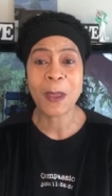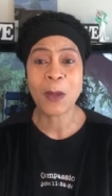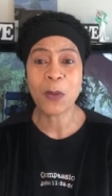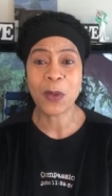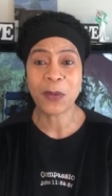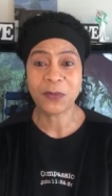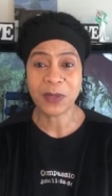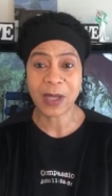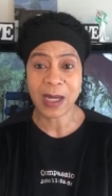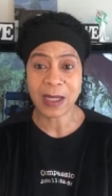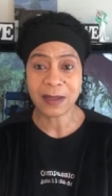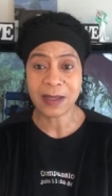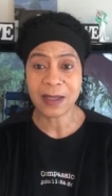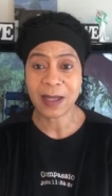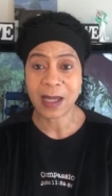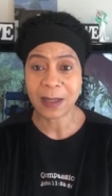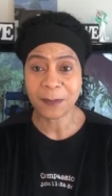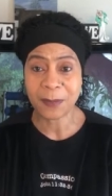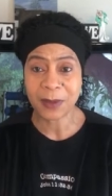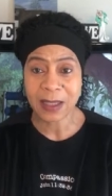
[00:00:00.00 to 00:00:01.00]
with
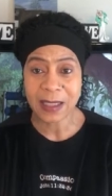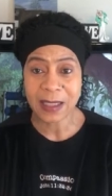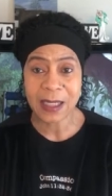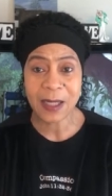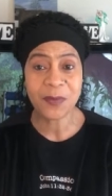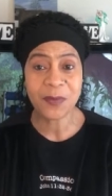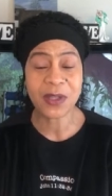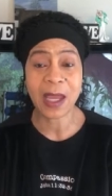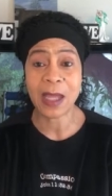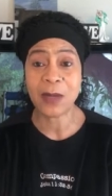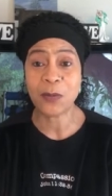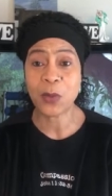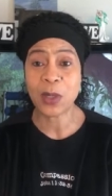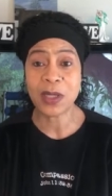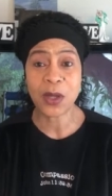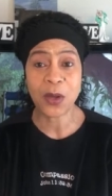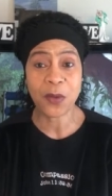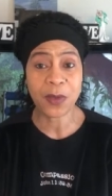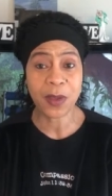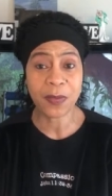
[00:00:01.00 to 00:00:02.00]
dandelion leaves, and we
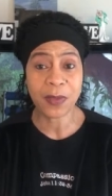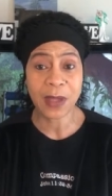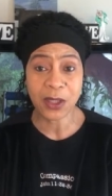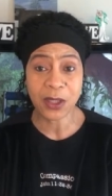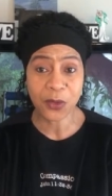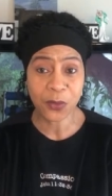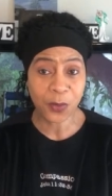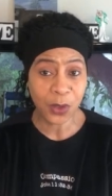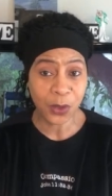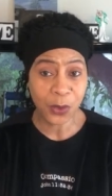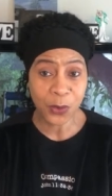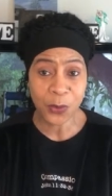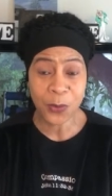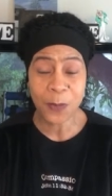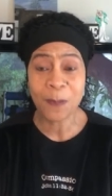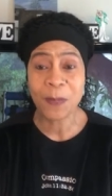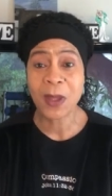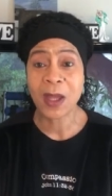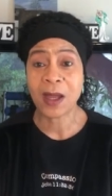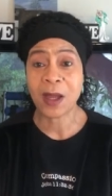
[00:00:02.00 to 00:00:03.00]
know that they grow
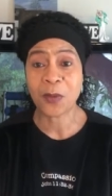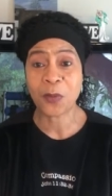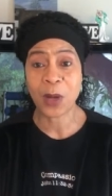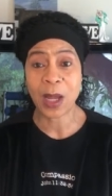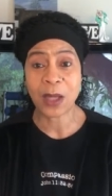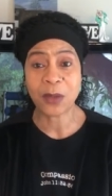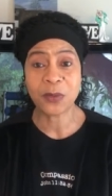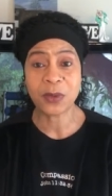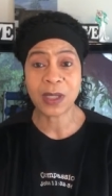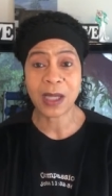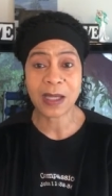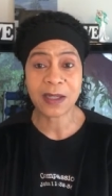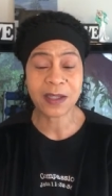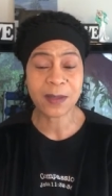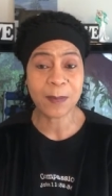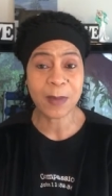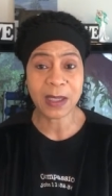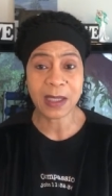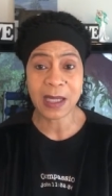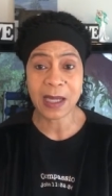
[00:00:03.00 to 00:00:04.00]
around us.
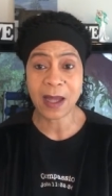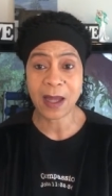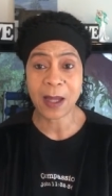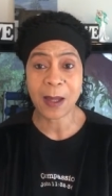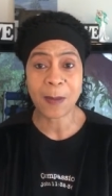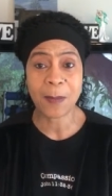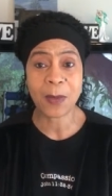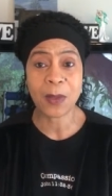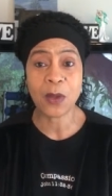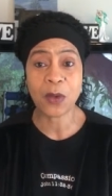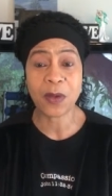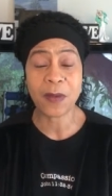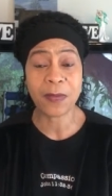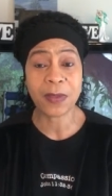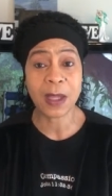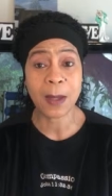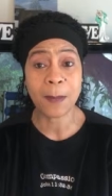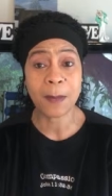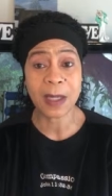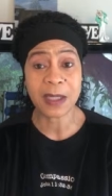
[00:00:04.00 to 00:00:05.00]
Many look at
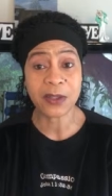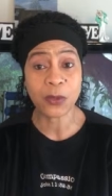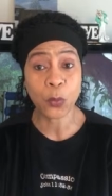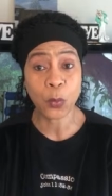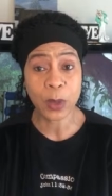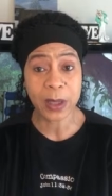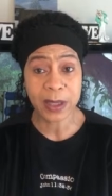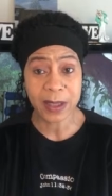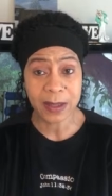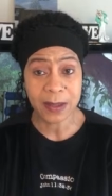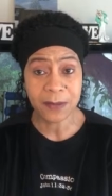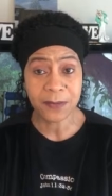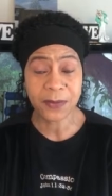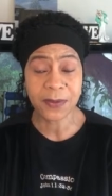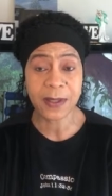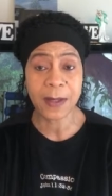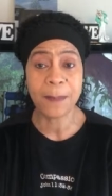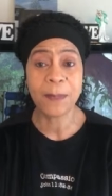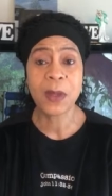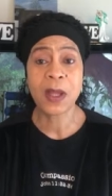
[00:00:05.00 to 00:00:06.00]
them as
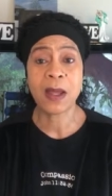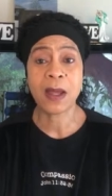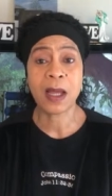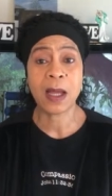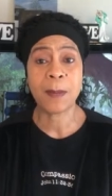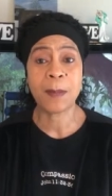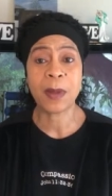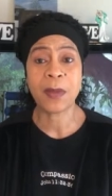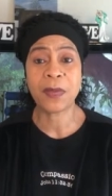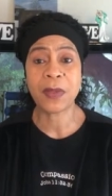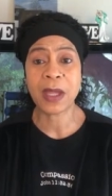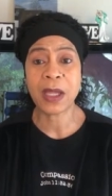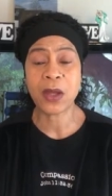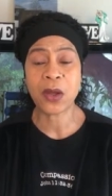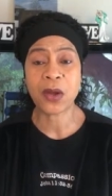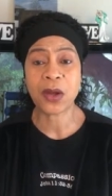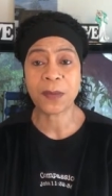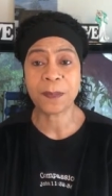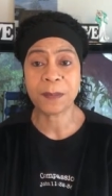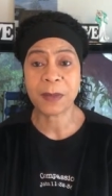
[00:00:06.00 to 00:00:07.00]
weeds, but they
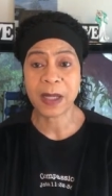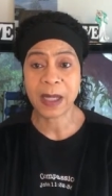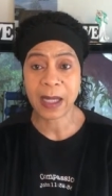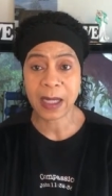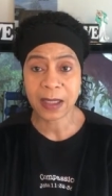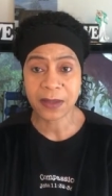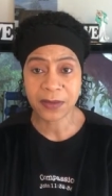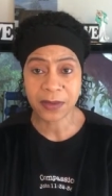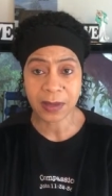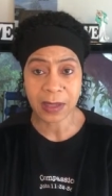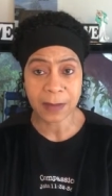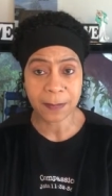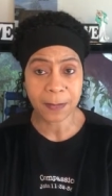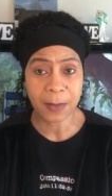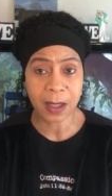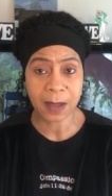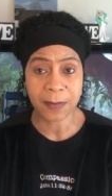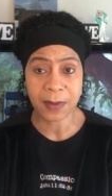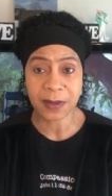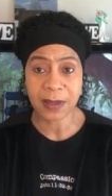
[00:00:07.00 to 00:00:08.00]
are an excellent,
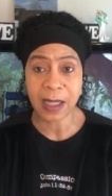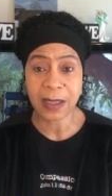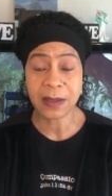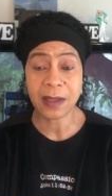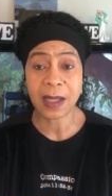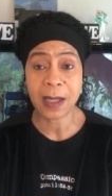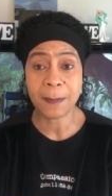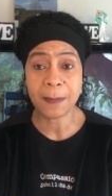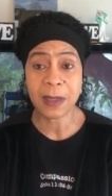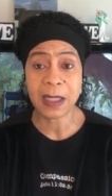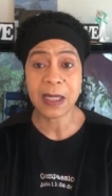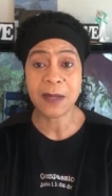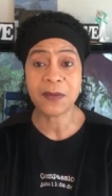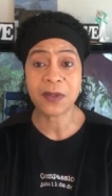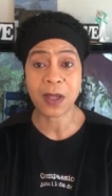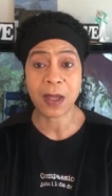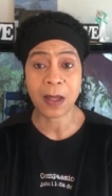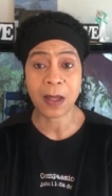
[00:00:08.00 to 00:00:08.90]
the dandelion leaves